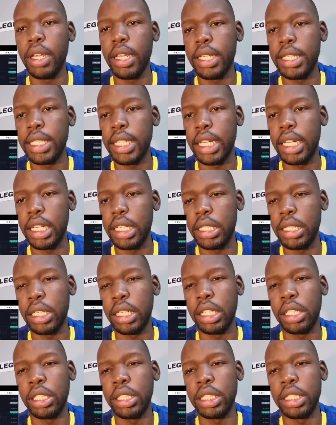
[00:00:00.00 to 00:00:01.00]
is that it's
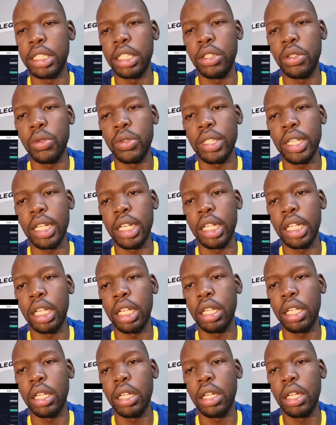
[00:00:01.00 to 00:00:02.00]
gonna continue selling.
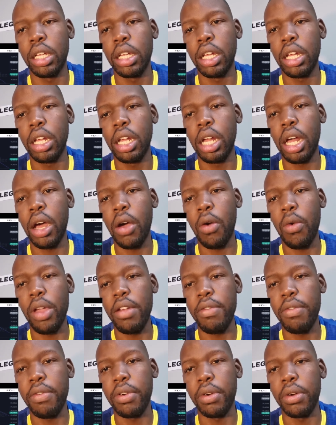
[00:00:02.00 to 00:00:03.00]

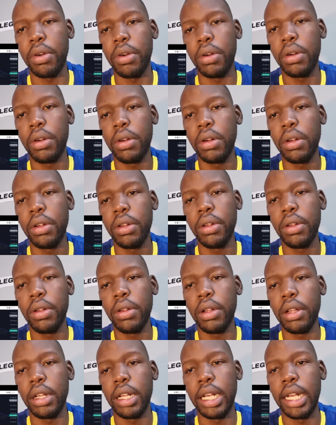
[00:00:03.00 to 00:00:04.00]
However,
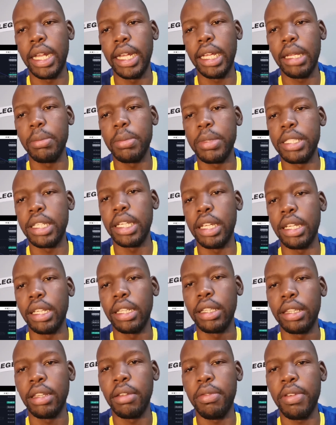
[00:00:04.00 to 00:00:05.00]
like I'm saying,
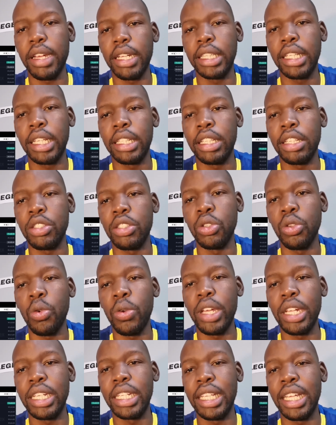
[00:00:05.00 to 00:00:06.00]
the fact that there's
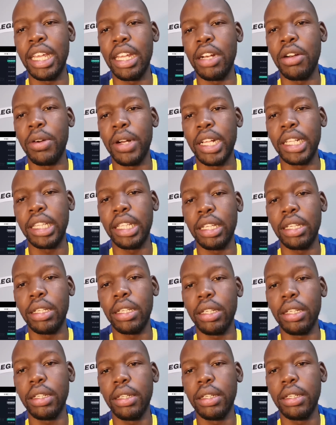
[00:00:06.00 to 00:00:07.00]
no indicator right
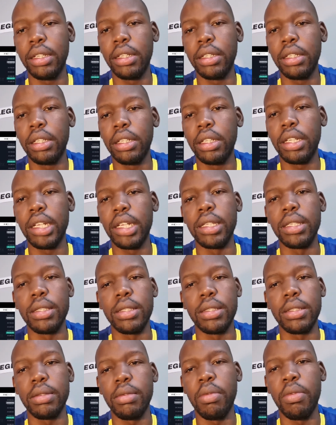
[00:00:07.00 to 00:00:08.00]
there
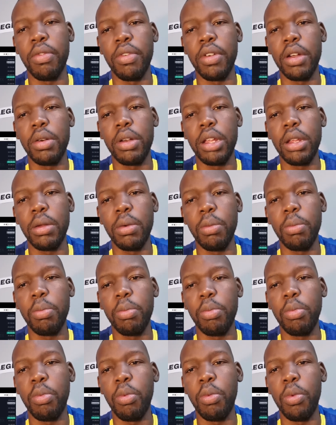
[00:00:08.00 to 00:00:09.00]
is very
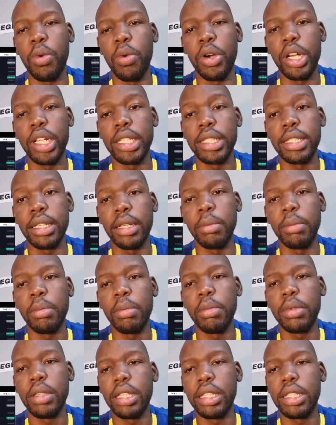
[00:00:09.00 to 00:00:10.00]
worrisome.
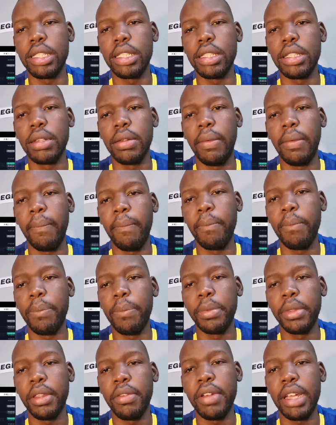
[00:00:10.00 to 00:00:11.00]

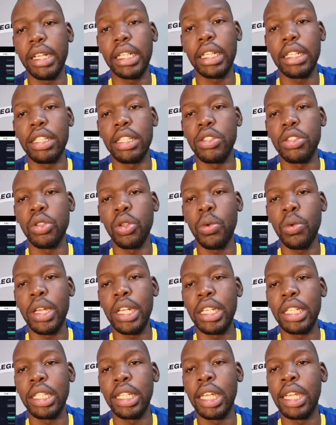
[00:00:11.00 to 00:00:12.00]
The fact that there's no
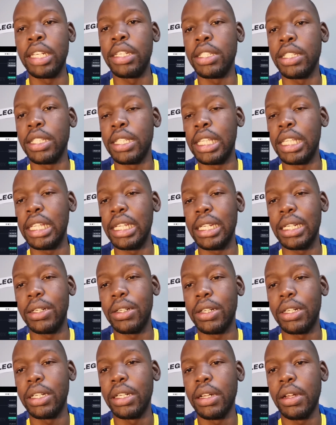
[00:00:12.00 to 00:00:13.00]
indicator
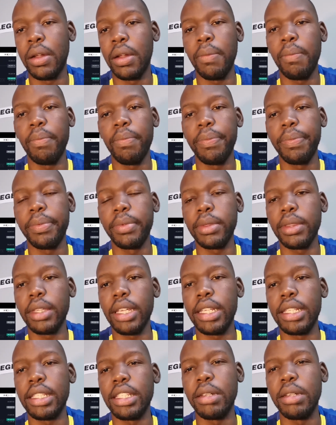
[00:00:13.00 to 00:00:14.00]
here
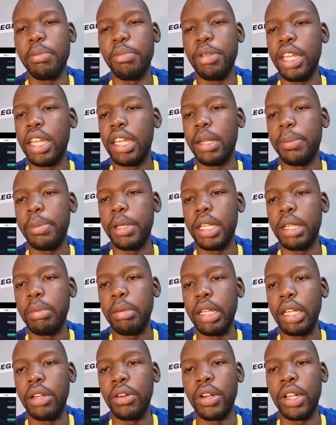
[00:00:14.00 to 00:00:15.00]
is a big
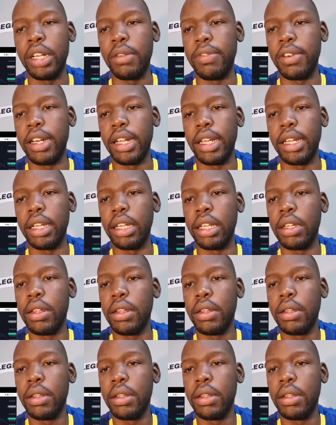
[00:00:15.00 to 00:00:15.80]
red flag.